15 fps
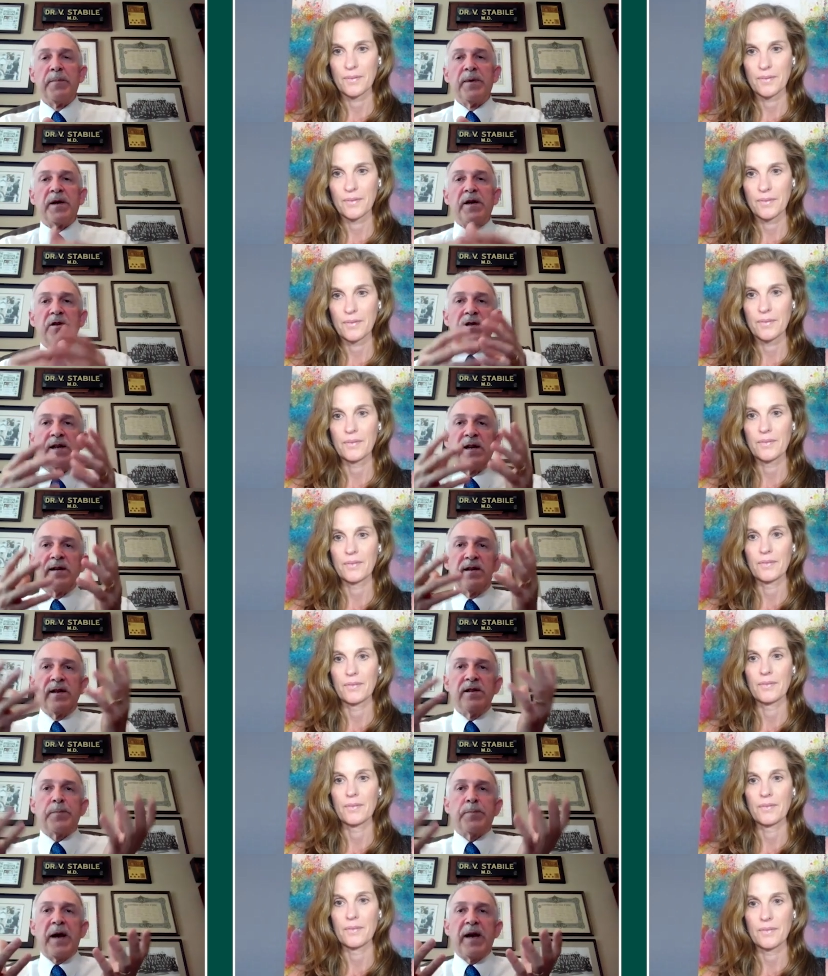Speaker 1: Because in
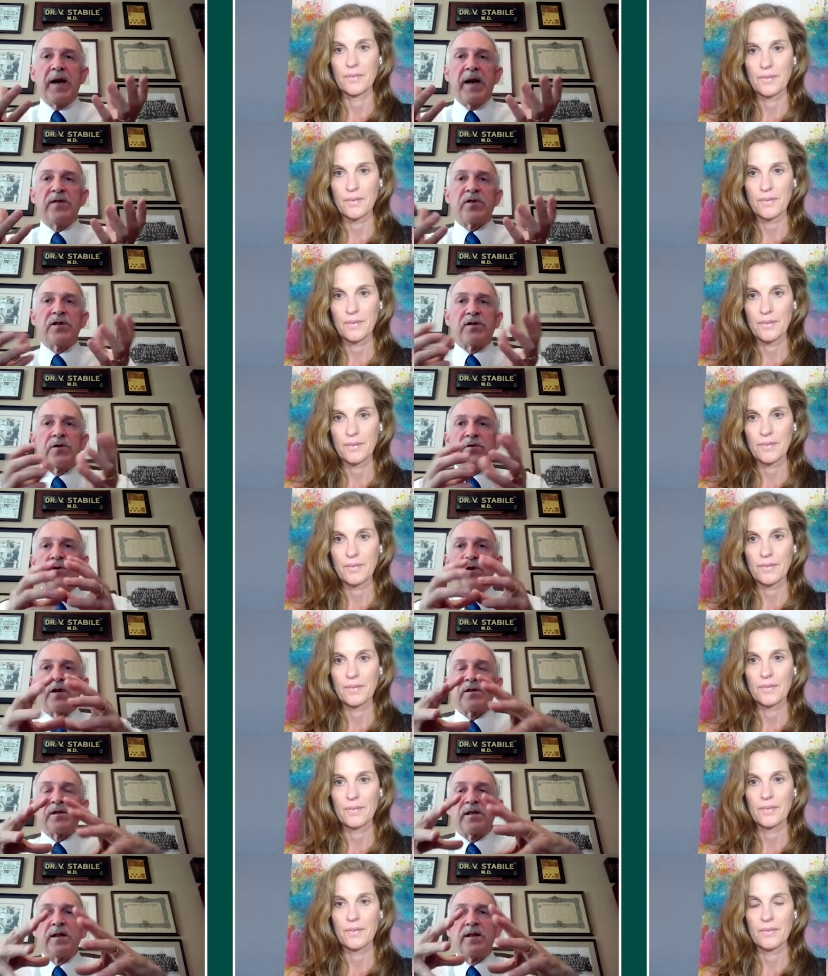these patients are
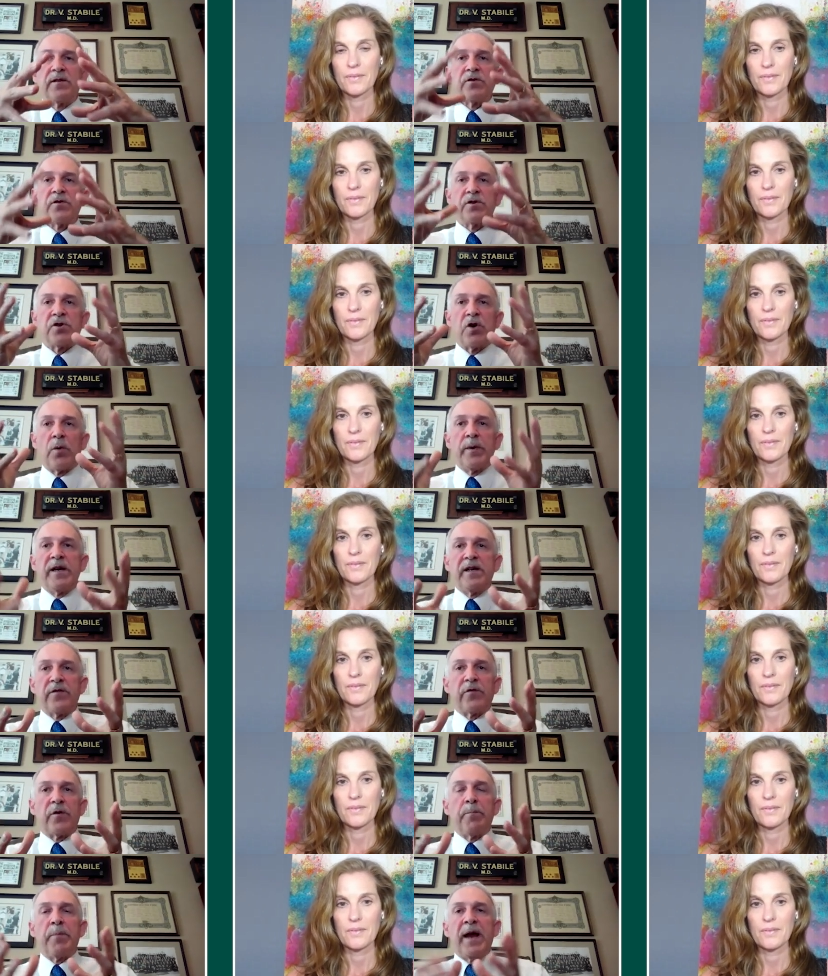just there's just so many
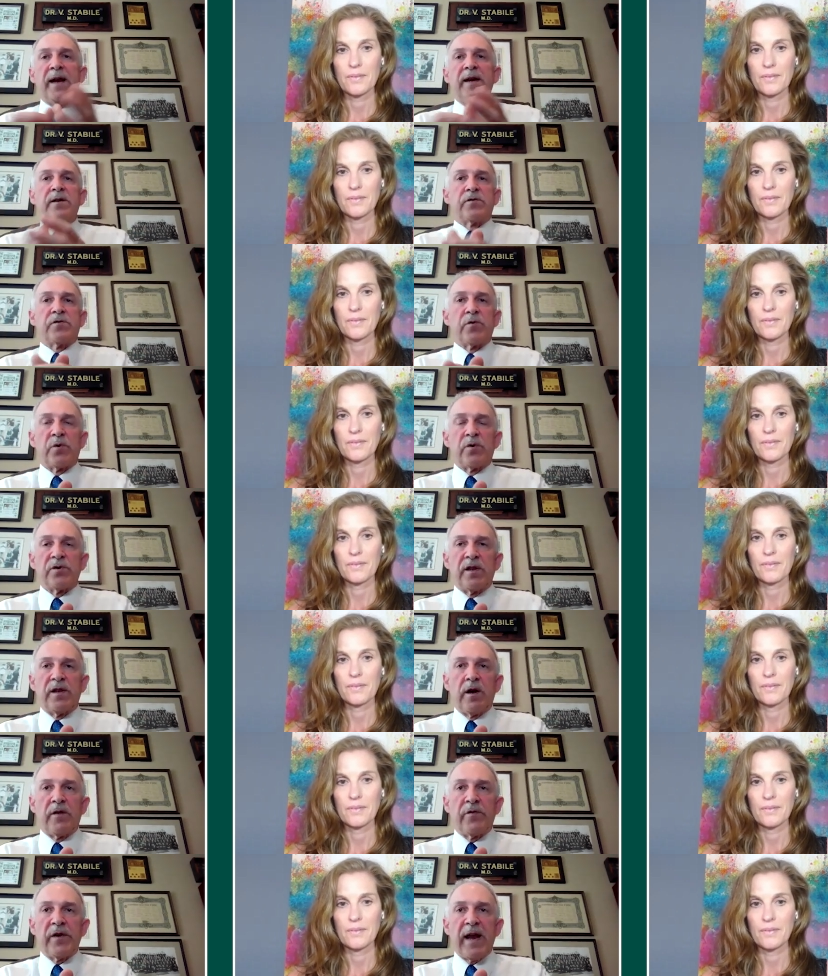different pain disorders they
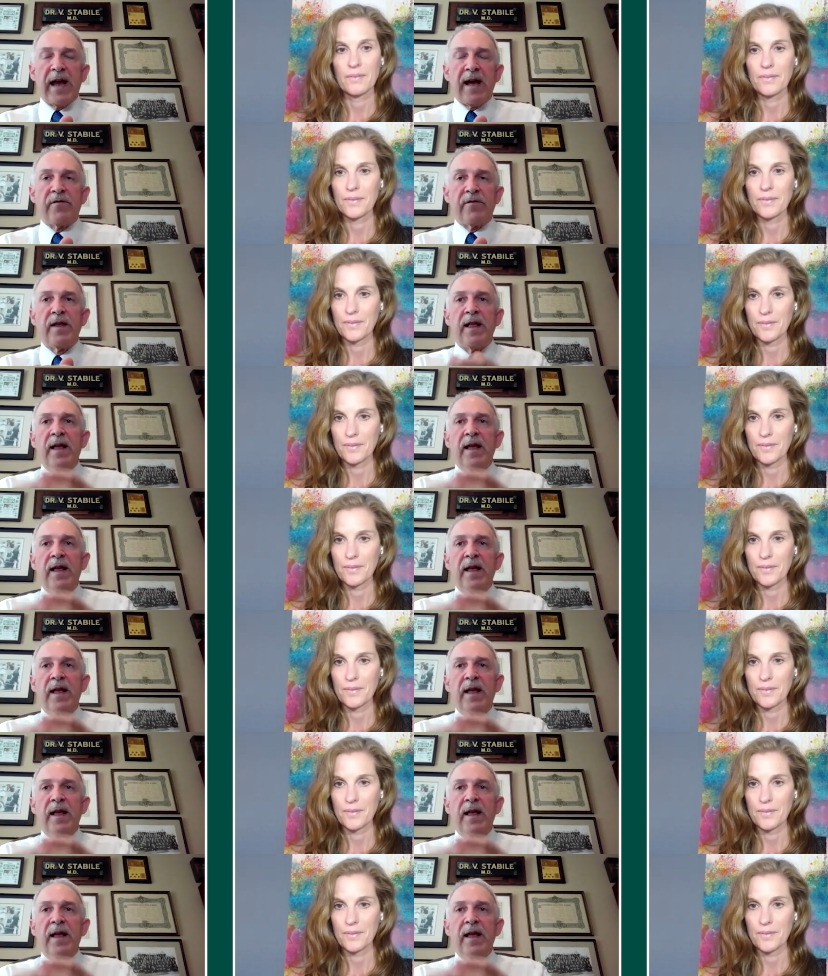often have.